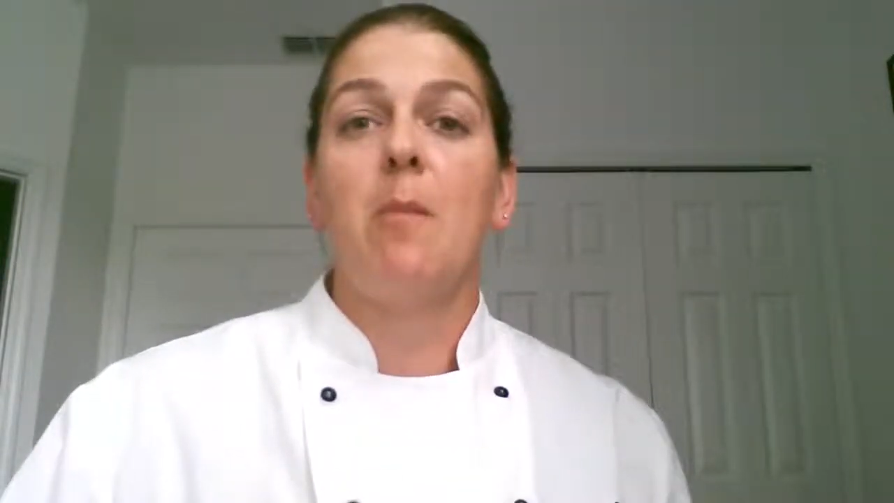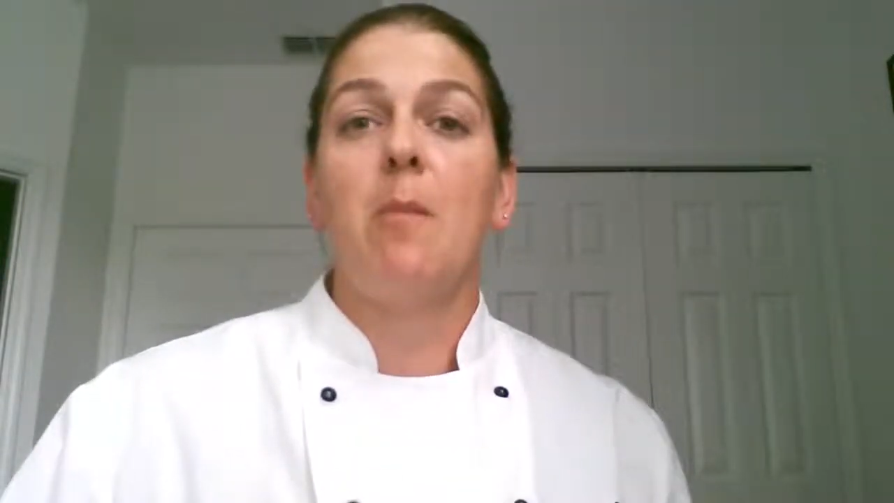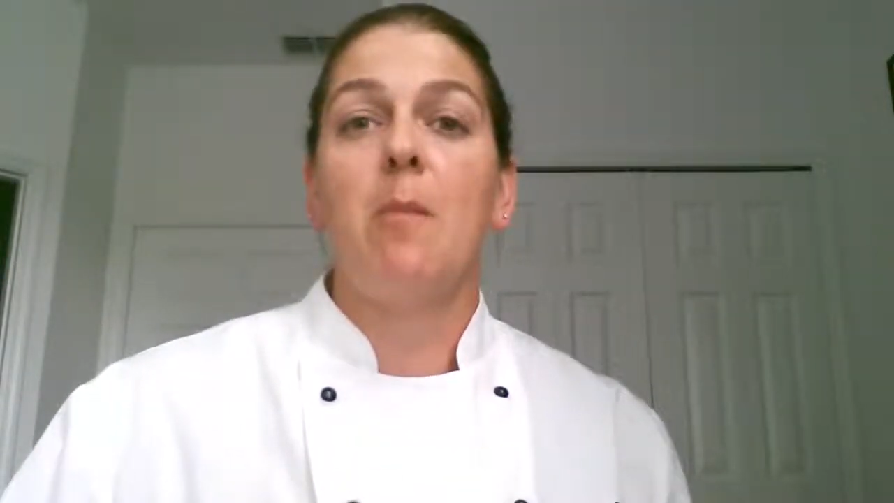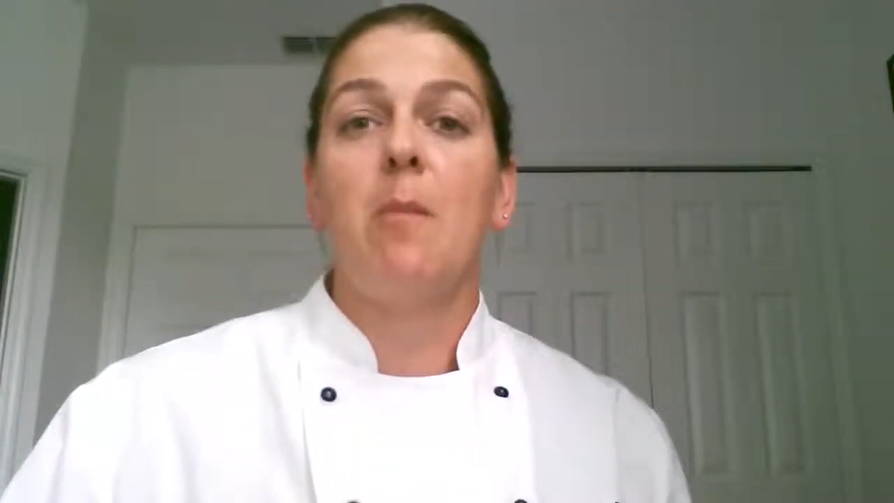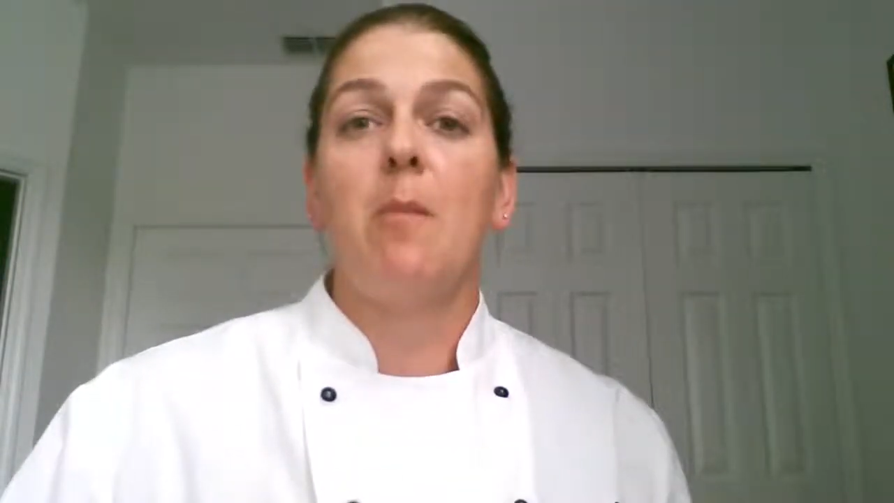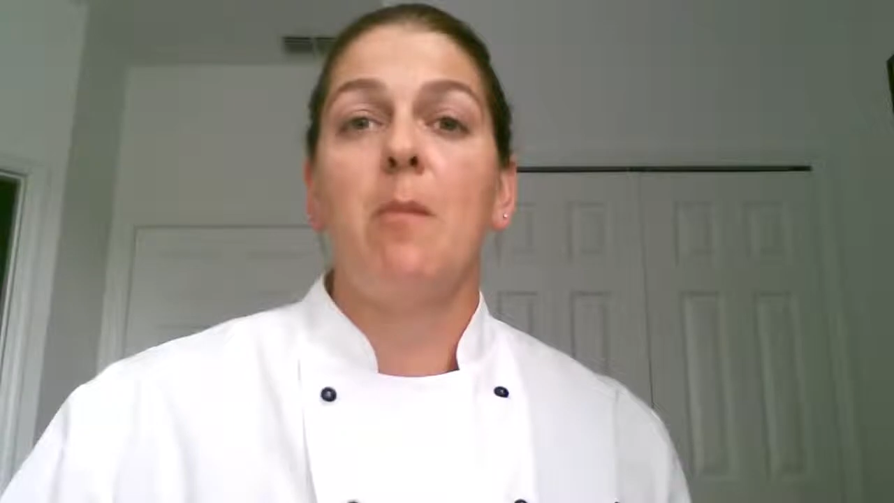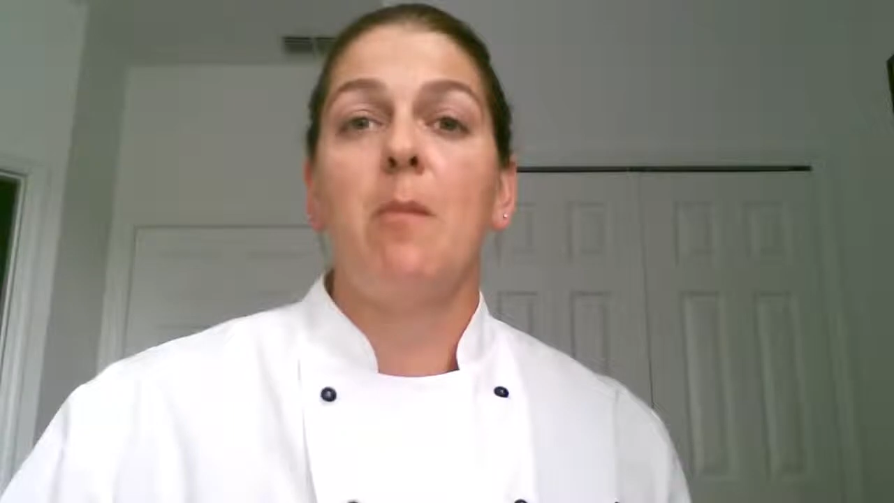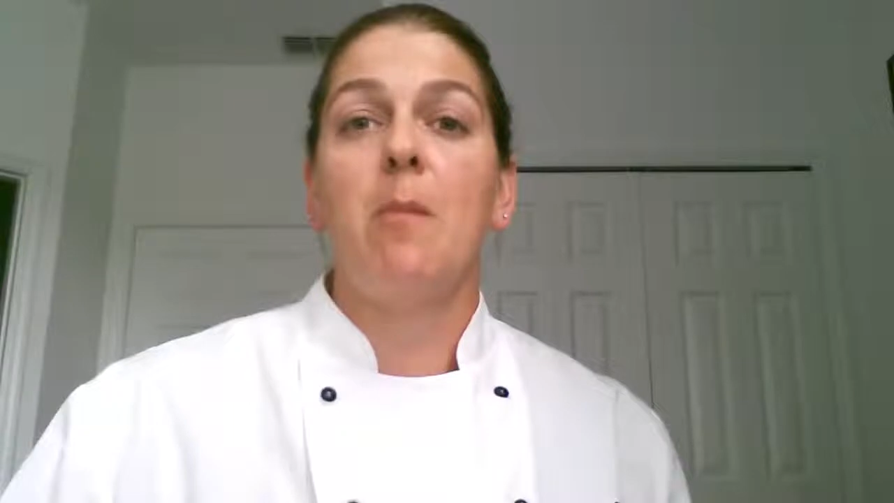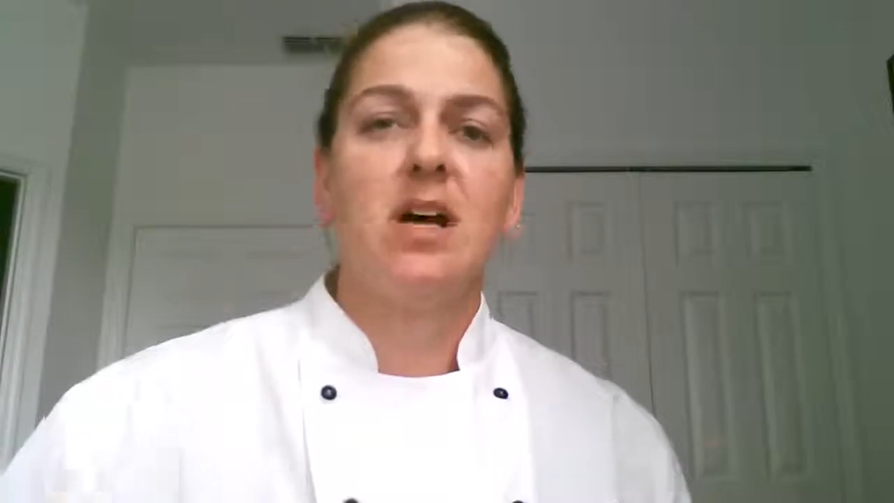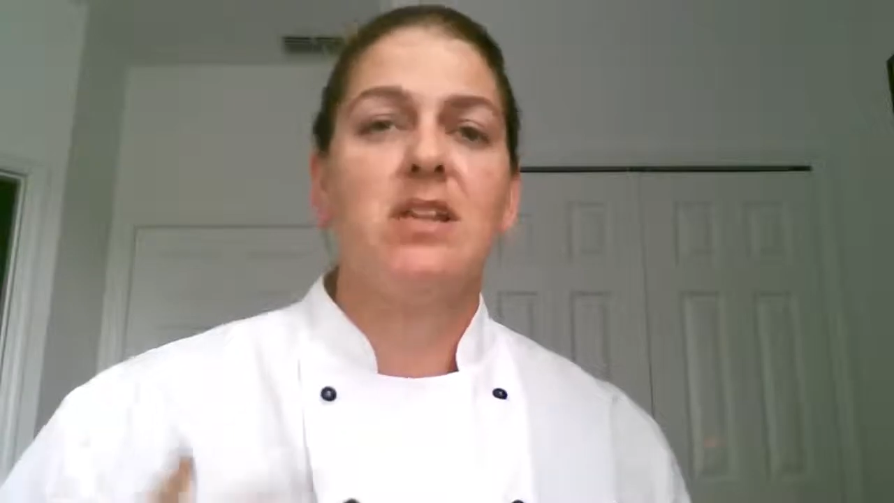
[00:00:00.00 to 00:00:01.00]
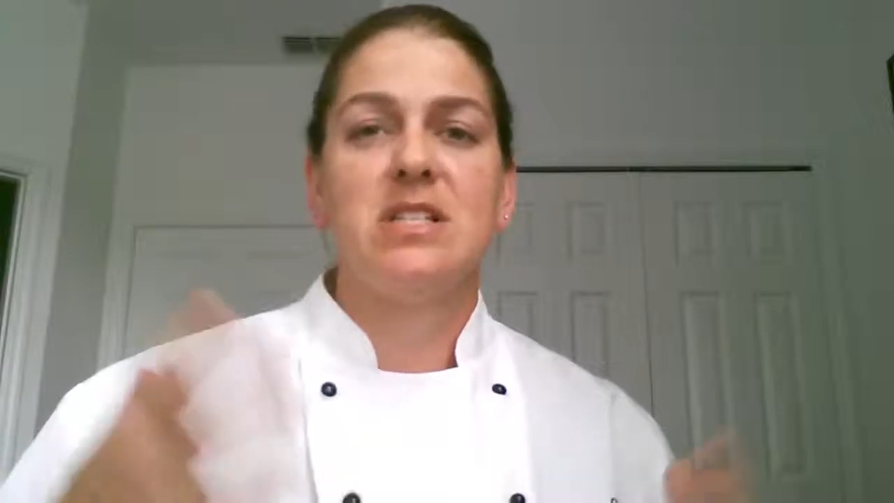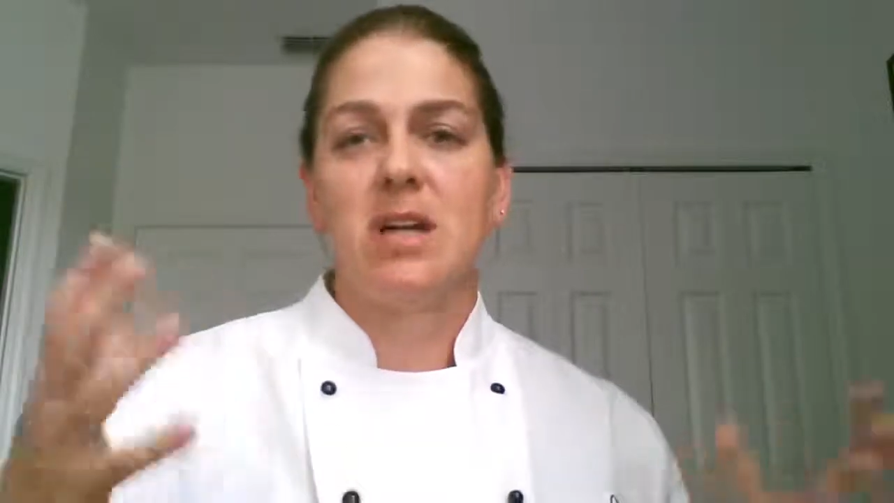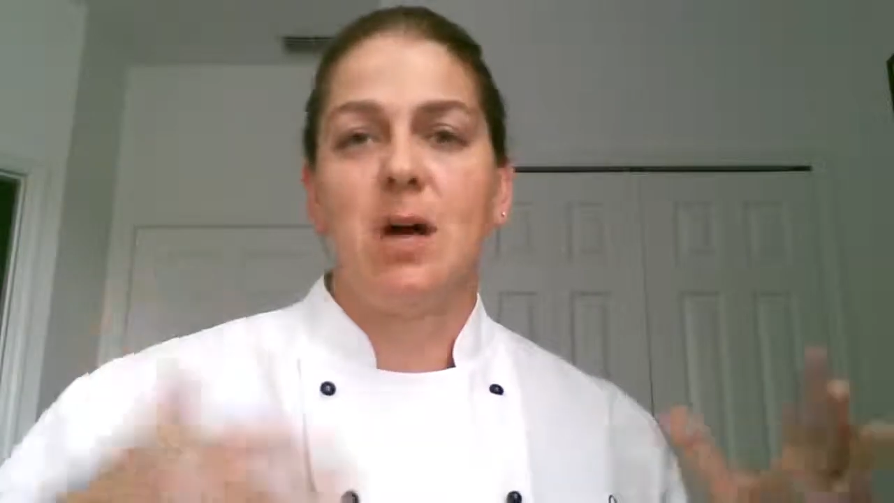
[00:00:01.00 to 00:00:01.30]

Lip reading: right? So you get all these